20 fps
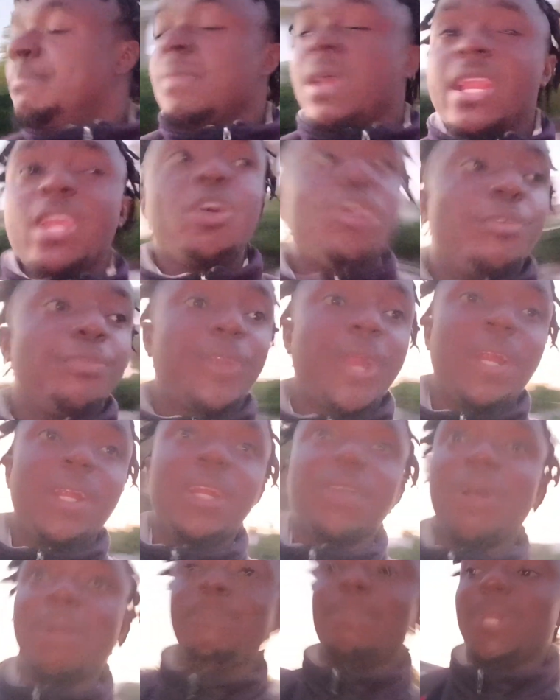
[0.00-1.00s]
Many of them
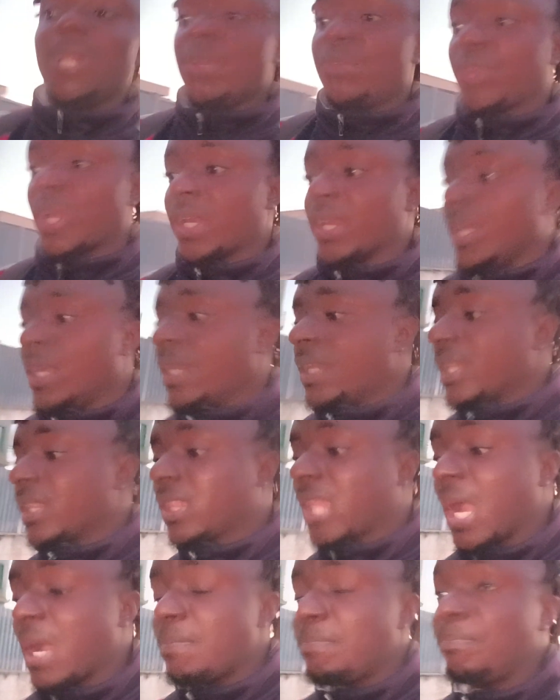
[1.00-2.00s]
never believed
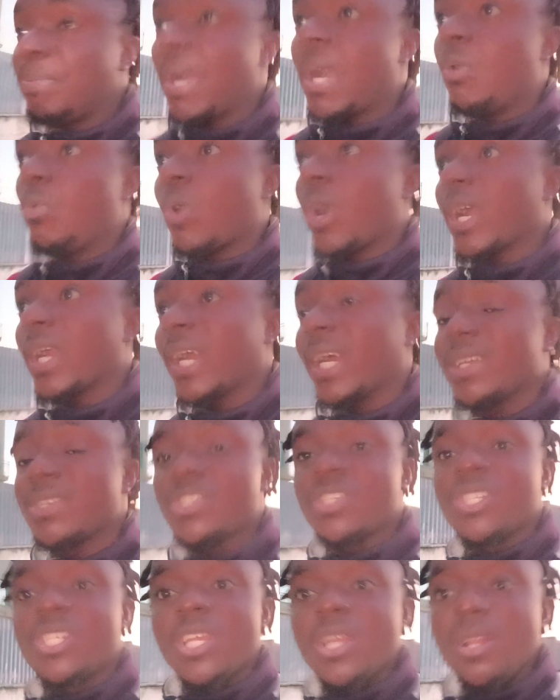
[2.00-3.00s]
that power can
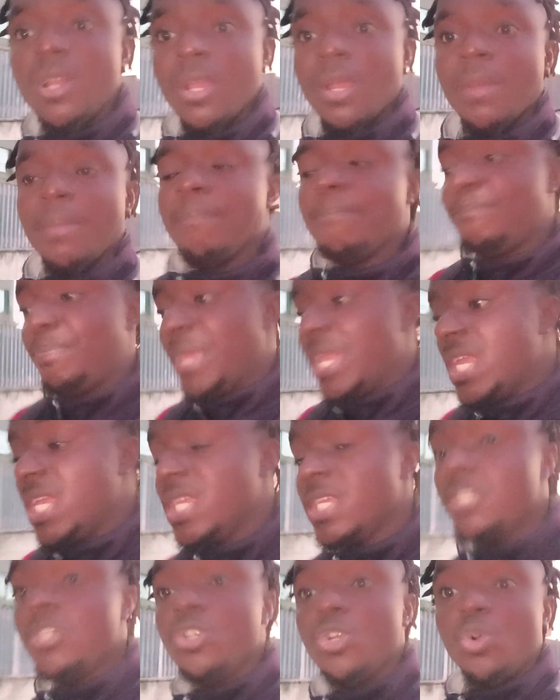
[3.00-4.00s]
still be
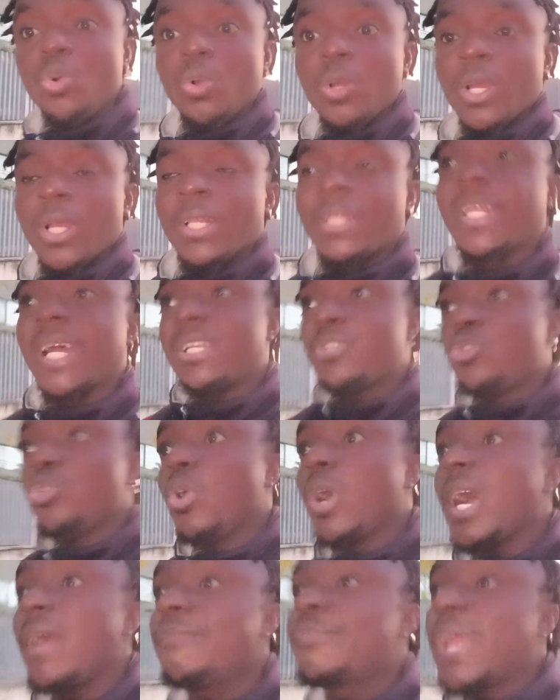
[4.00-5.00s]
in you. That
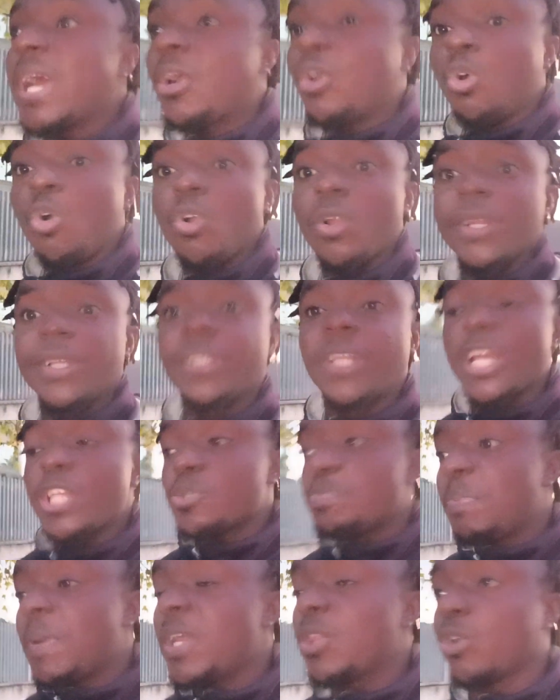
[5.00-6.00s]
you have that calling
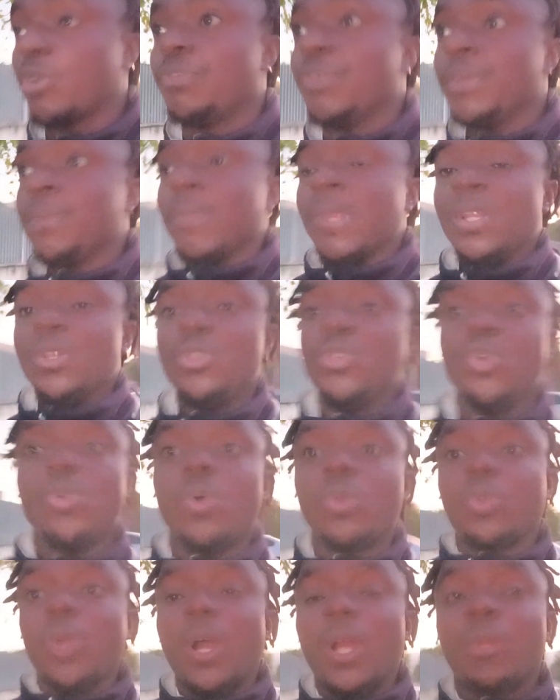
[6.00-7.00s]
despite of
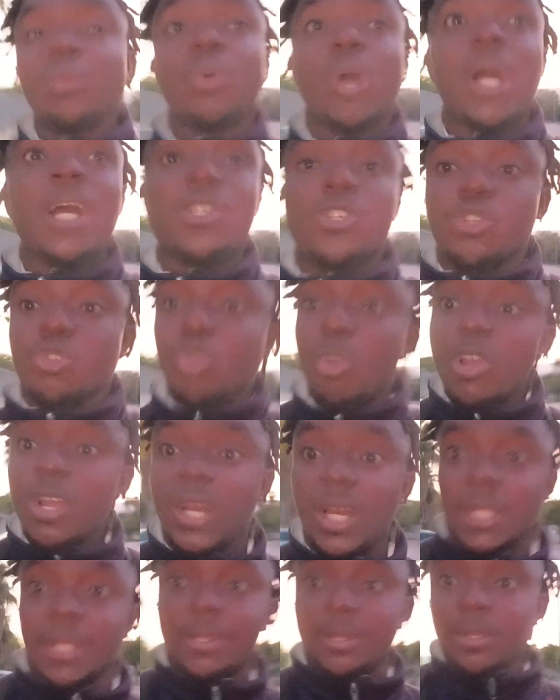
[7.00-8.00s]
you are
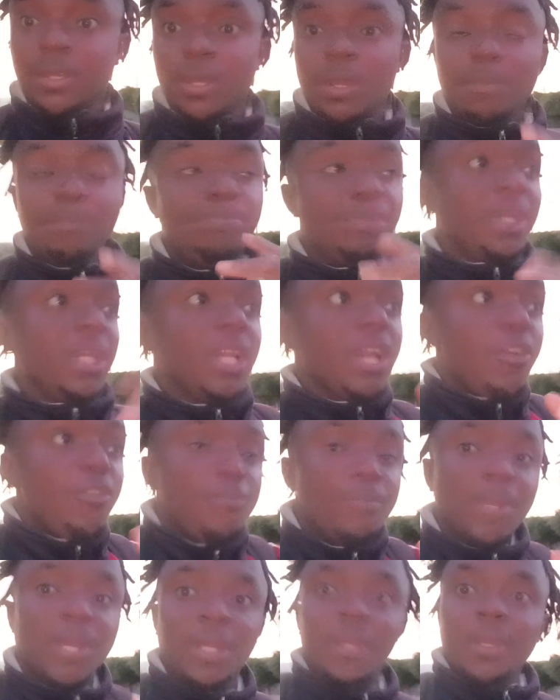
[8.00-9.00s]
struggling.
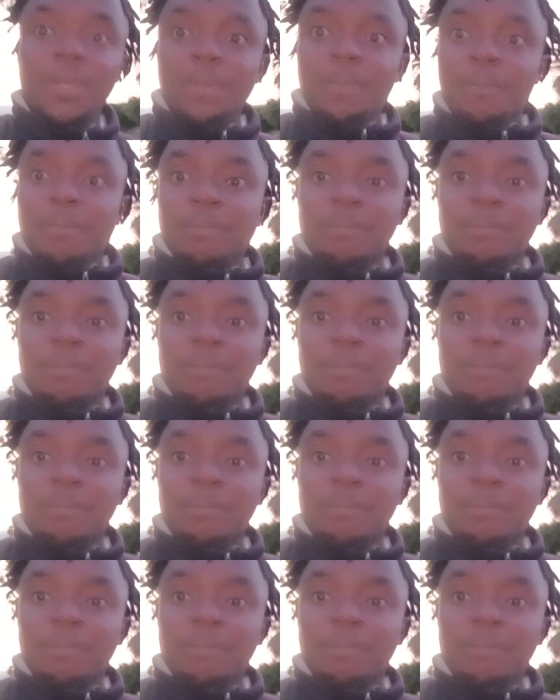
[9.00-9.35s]
Believe me.